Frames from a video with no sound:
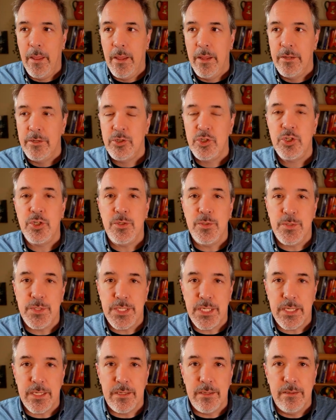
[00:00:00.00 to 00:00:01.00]

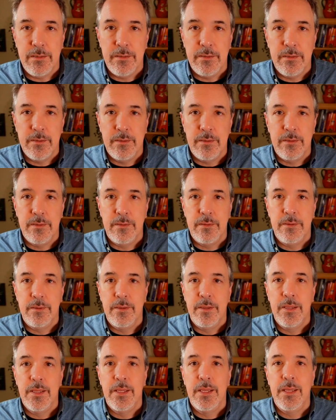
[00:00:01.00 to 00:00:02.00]
choosing
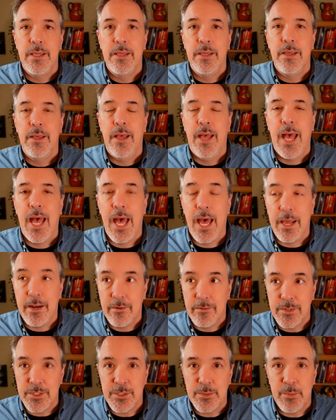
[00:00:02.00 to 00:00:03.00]
how to
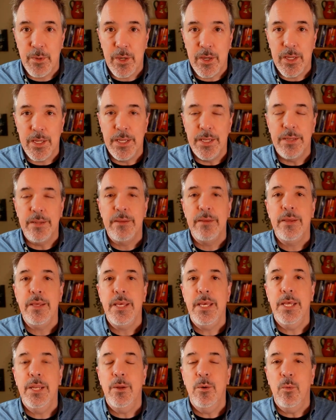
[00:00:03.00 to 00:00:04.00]
respond
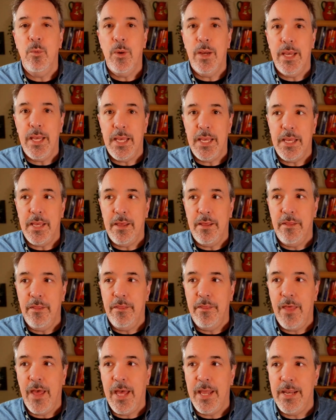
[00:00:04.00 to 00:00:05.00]
in a way
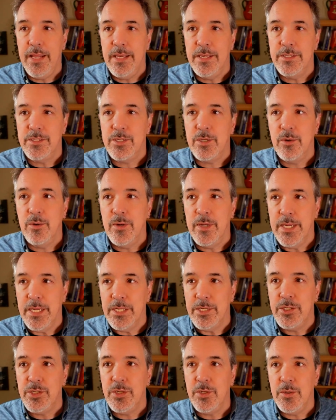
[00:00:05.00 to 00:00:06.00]
that is going
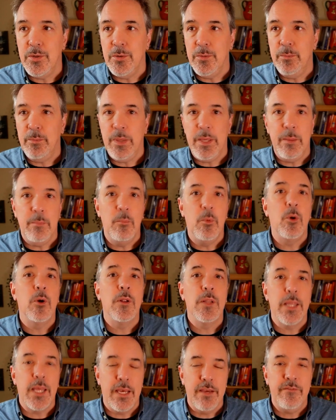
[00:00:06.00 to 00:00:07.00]
to be more
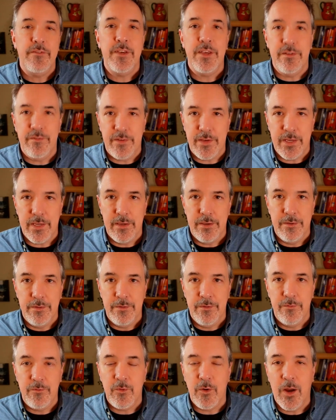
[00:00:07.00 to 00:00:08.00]
life-giving
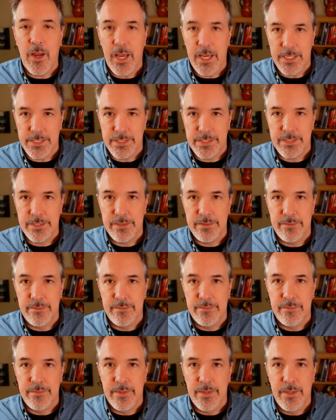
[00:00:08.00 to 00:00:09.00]
for us,
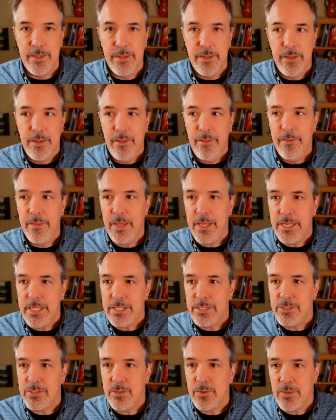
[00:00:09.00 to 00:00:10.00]
that
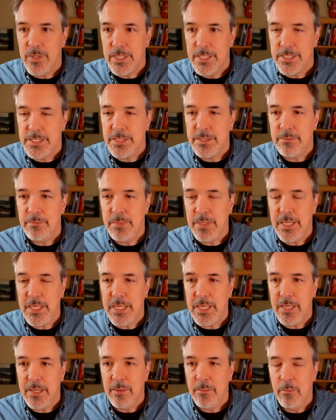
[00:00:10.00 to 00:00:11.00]
is going to
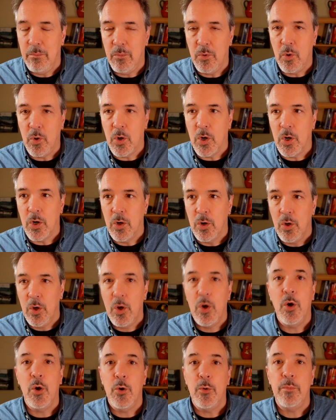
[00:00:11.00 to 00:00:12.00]
be more
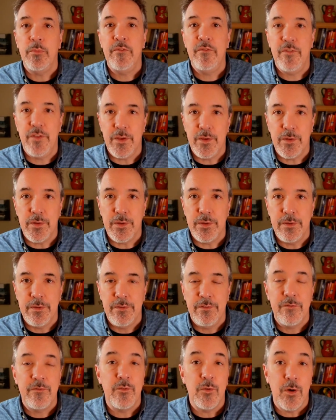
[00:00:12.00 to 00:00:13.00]
hope-filled
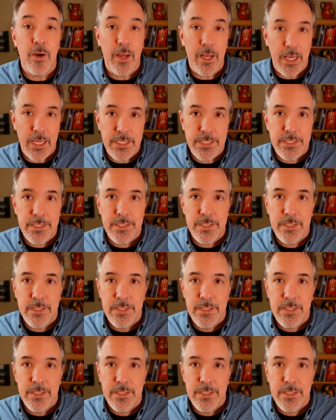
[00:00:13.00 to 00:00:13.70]
for us